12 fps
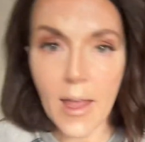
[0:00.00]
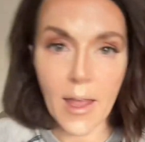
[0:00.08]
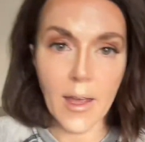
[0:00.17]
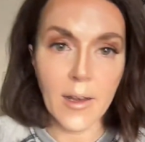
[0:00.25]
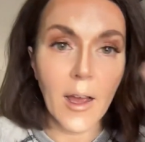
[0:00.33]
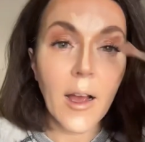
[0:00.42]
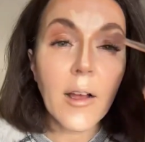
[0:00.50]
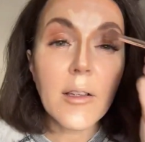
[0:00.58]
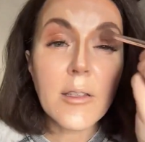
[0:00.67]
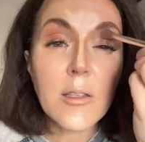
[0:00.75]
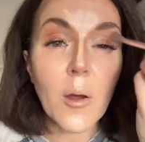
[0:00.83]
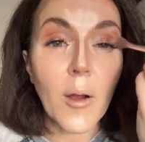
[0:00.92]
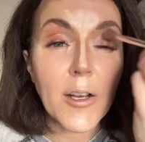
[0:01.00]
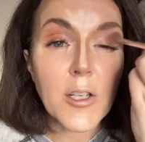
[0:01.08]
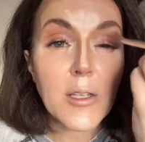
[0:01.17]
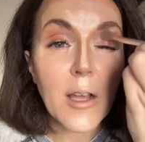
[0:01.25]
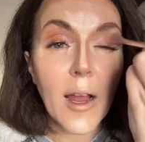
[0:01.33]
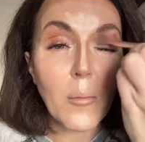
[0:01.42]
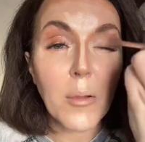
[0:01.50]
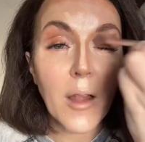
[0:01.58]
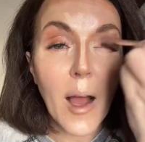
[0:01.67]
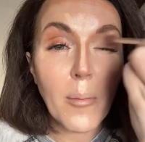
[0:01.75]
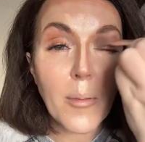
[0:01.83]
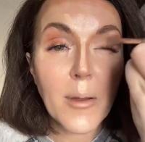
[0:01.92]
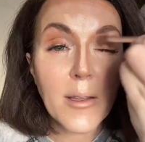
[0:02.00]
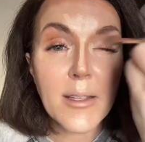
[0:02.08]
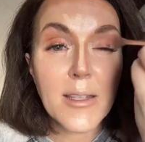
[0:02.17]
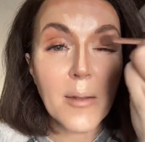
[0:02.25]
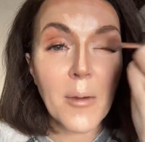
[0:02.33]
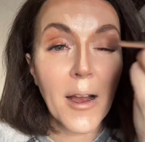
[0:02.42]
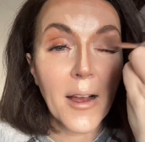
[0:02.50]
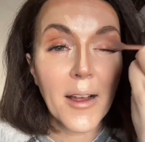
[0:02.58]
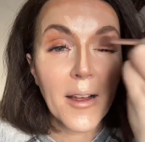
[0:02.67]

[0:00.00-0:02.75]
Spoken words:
And so I just kind of plop some